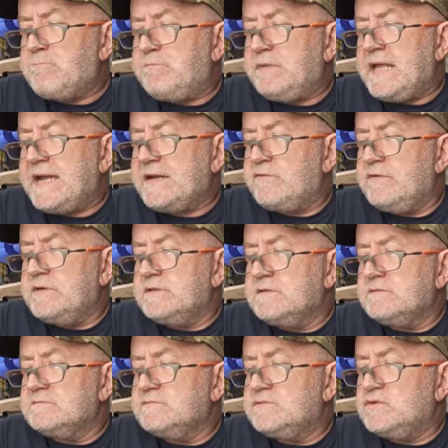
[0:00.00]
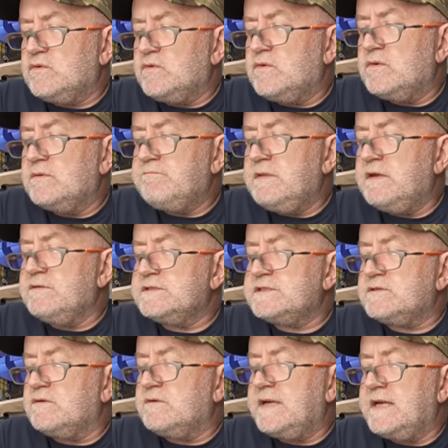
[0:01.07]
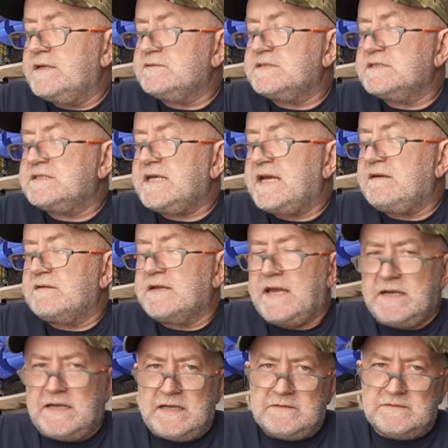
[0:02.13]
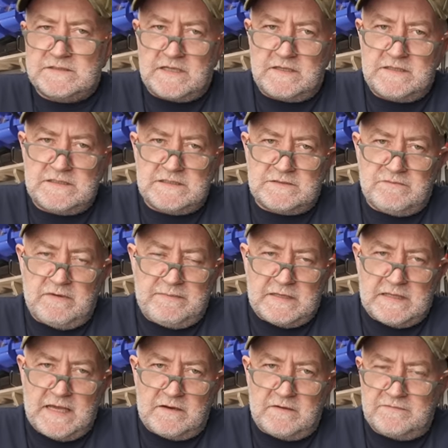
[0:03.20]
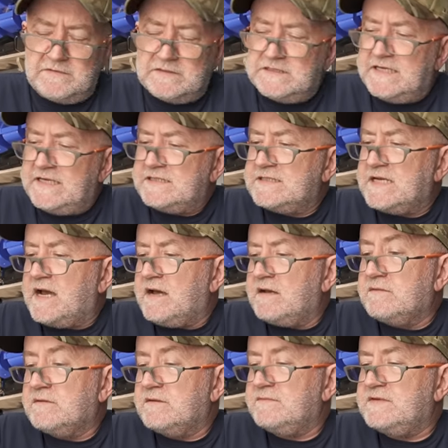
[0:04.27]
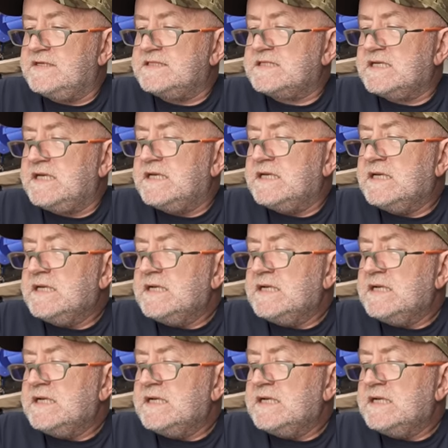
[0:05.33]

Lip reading: Black grille, door, mirrors, door handles, and tailgate handles. So they're just ripping that off the GSR, obviously.